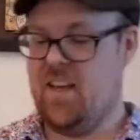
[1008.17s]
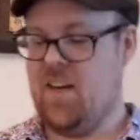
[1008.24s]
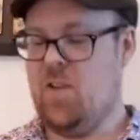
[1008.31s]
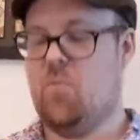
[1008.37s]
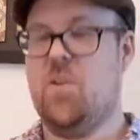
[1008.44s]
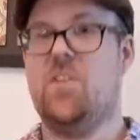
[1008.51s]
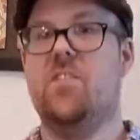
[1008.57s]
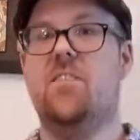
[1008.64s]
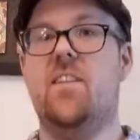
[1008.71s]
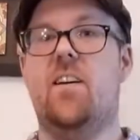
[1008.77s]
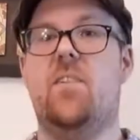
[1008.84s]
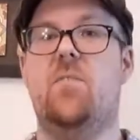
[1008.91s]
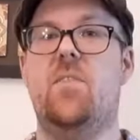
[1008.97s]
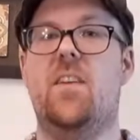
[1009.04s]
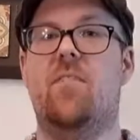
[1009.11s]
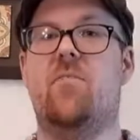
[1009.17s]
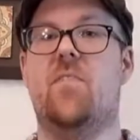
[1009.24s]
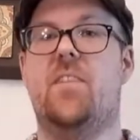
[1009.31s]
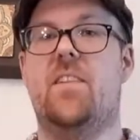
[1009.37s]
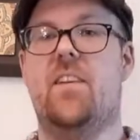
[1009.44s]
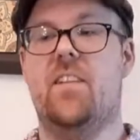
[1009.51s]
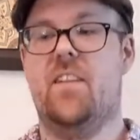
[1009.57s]
which is not only
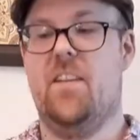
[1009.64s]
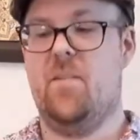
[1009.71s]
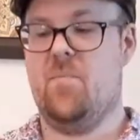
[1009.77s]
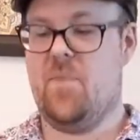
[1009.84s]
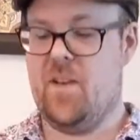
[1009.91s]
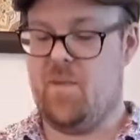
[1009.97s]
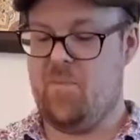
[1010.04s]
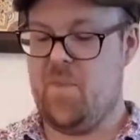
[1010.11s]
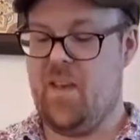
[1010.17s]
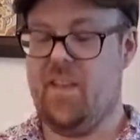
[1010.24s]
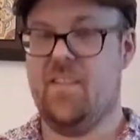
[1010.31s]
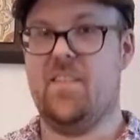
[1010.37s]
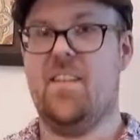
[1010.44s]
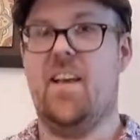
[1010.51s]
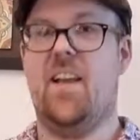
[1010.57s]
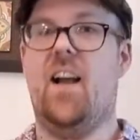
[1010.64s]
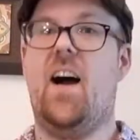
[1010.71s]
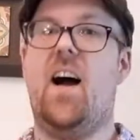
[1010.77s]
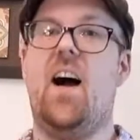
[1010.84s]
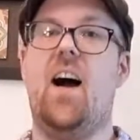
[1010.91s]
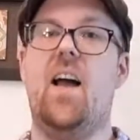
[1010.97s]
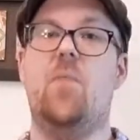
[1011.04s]
redundant, but it means
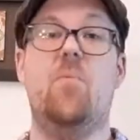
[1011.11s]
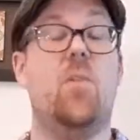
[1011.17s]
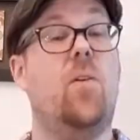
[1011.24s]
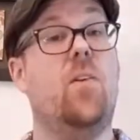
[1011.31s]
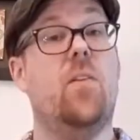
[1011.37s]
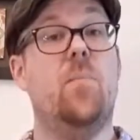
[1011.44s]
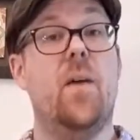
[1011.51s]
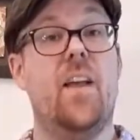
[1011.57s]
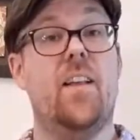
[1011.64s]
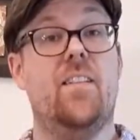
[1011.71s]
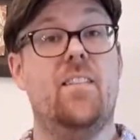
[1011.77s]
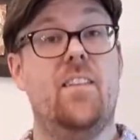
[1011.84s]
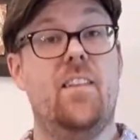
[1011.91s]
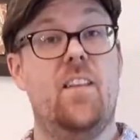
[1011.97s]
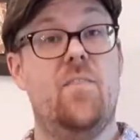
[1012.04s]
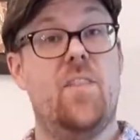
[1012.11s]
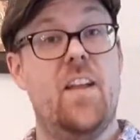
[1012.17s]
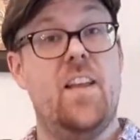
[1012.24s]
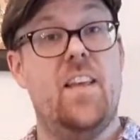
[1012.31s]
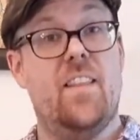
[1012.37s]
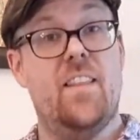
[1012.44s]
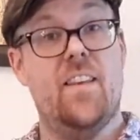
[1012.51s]
that I will automatically love
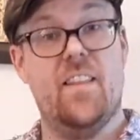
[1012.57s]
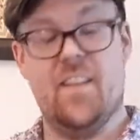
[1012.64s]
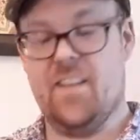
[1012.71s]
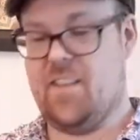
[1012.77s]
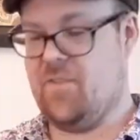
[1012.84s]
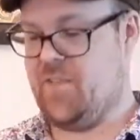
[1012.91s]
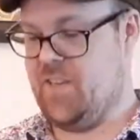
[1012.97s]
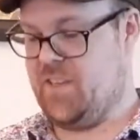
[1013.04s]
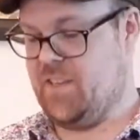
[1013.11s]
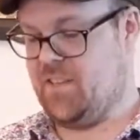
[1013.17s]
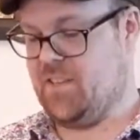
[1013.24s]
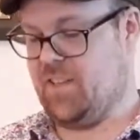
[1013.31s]
anything that the vintage